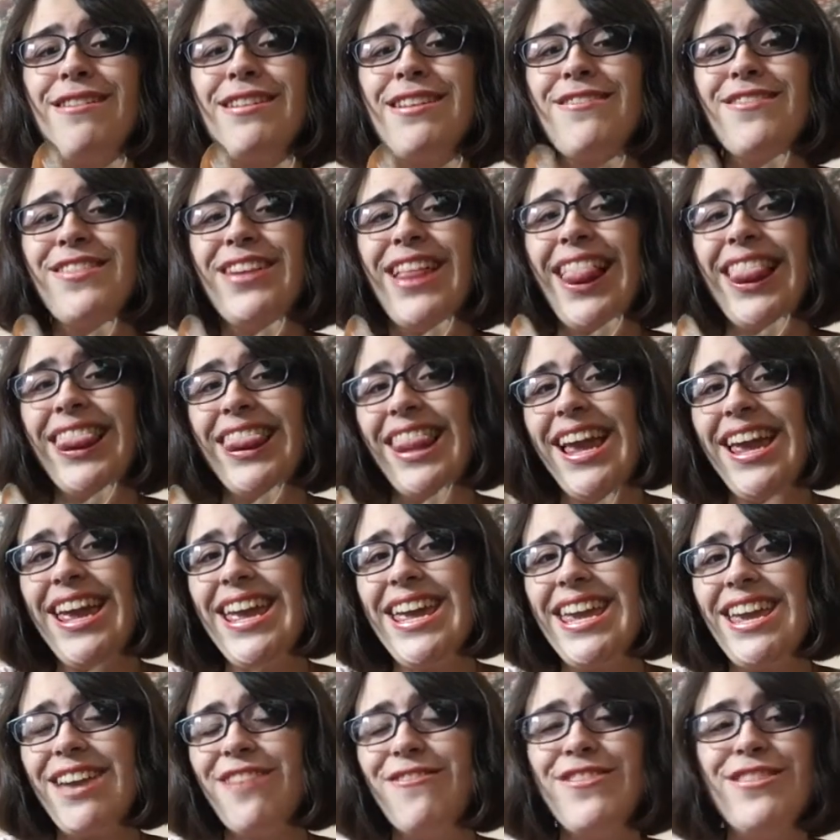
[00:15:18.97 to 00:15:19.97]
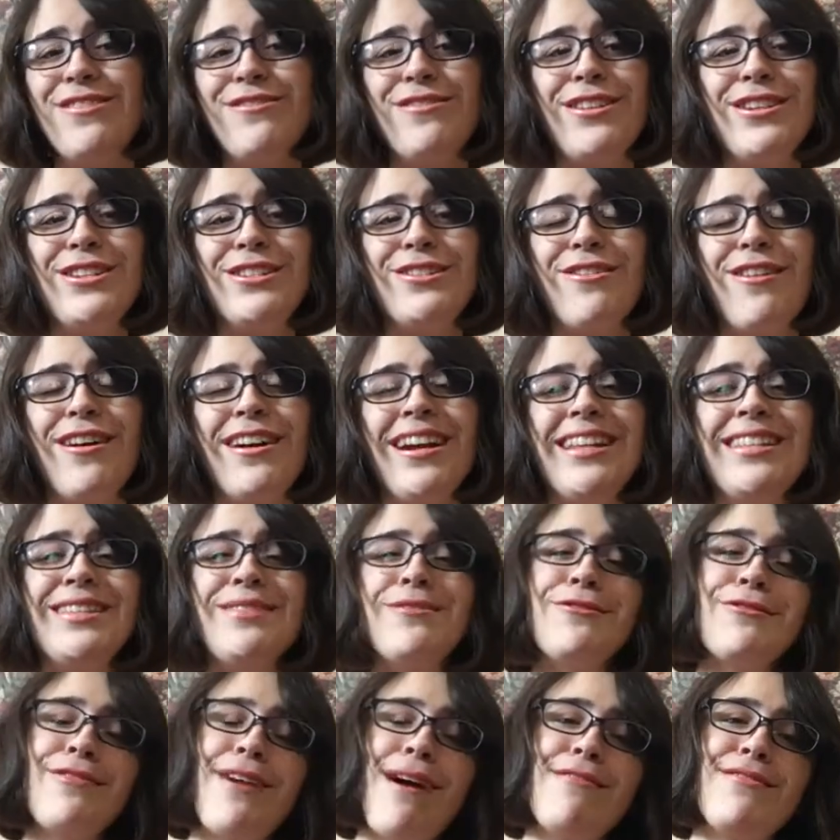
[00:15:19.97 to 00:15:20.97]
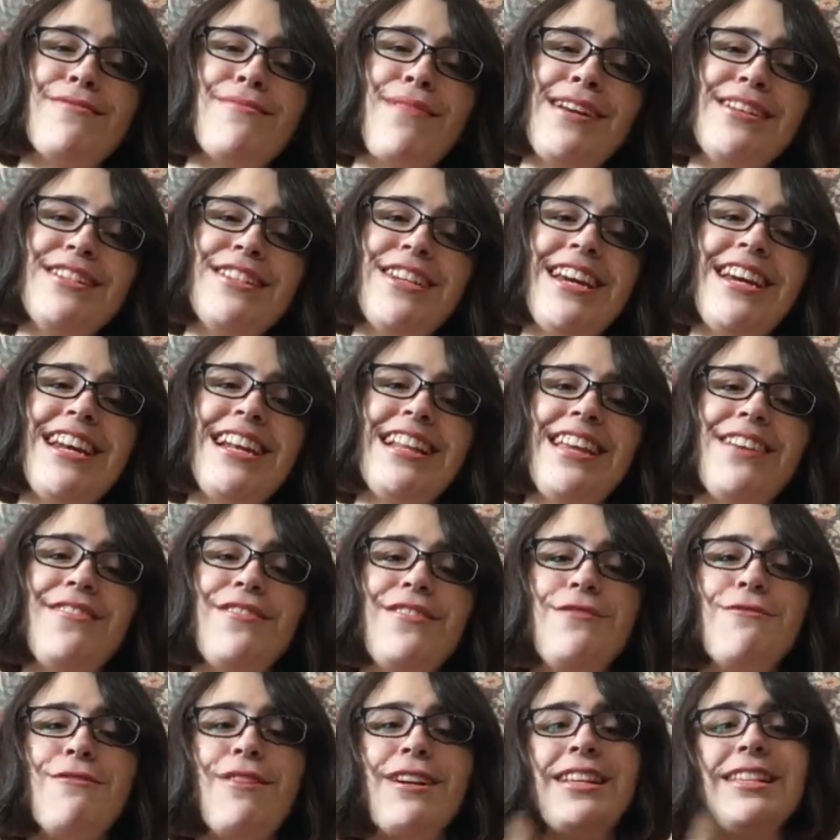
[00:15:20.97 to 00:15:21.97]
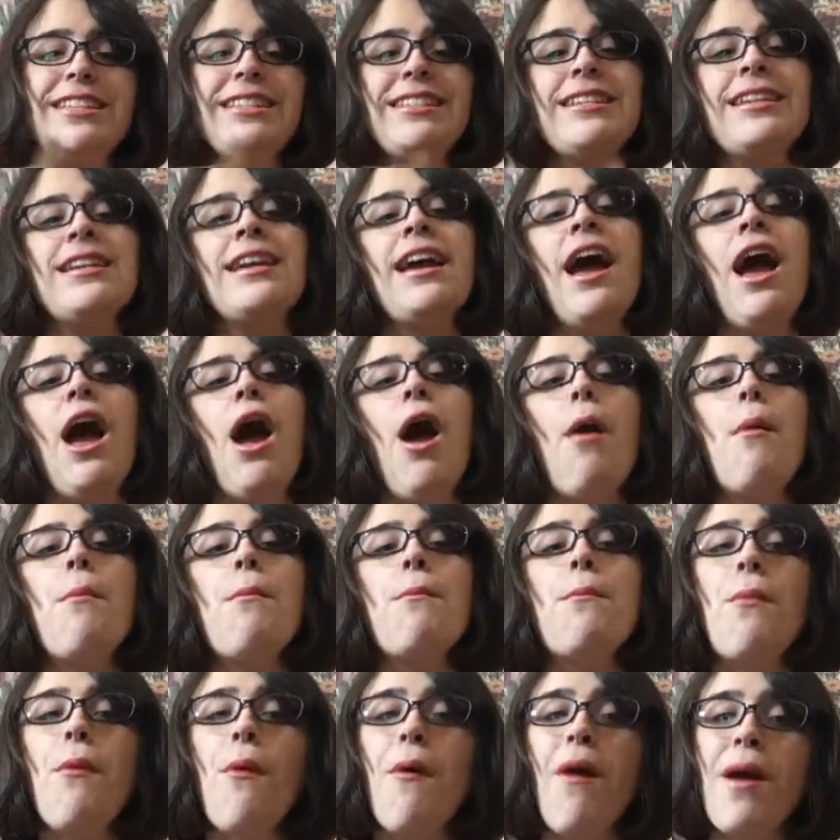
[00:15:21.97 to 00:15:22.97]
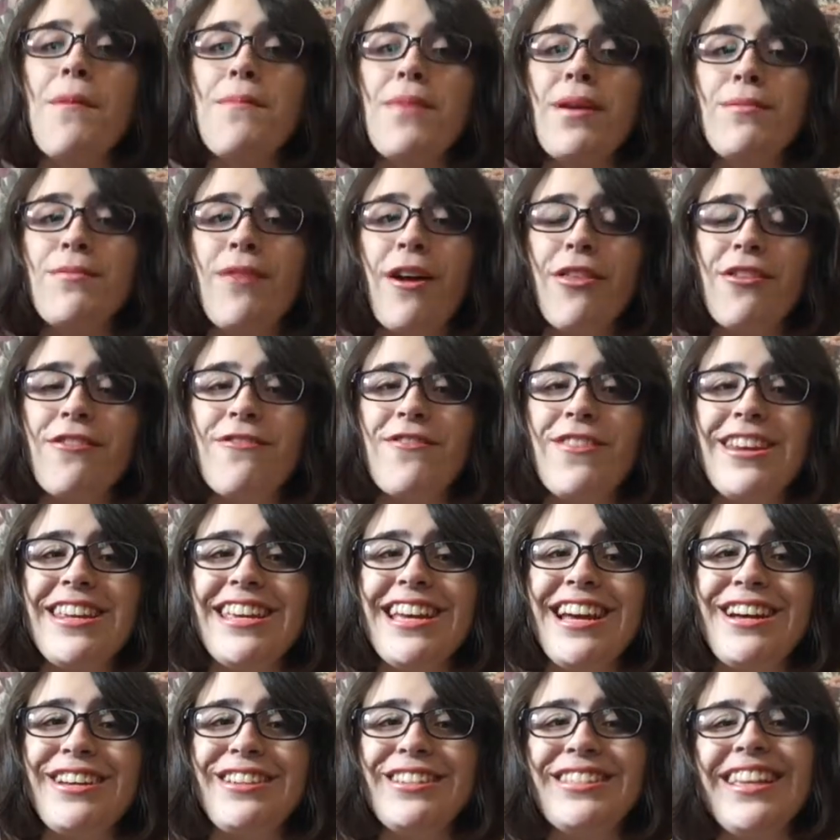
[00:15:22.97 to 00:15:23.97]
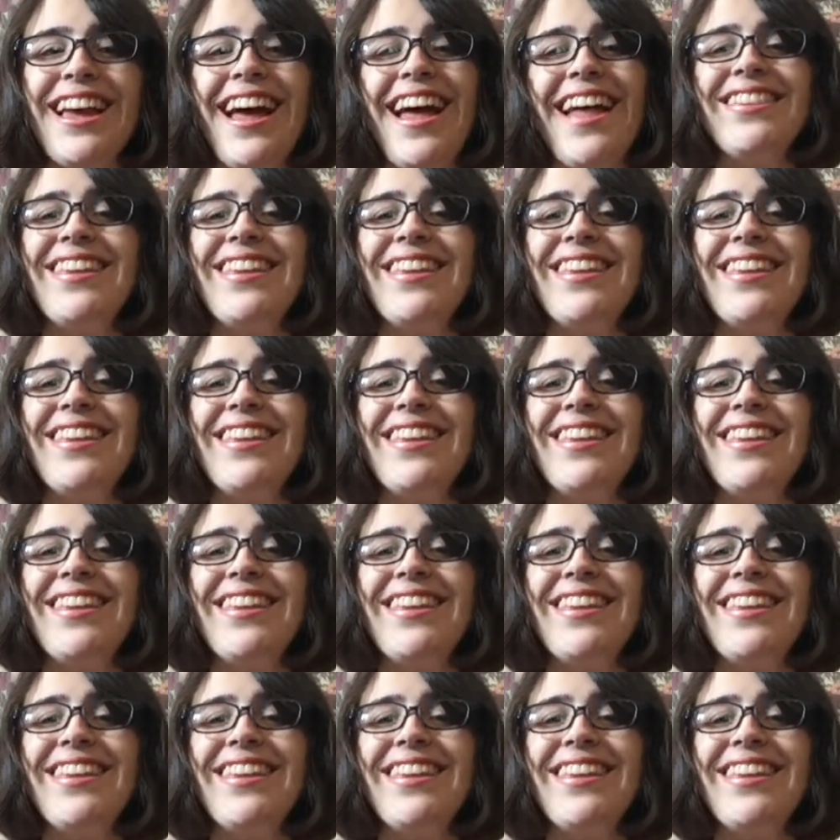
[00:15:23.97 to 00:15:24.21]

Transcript: Give it a like if you enjoyed and subscribe to my channel if you wanna see more Big Brother videos.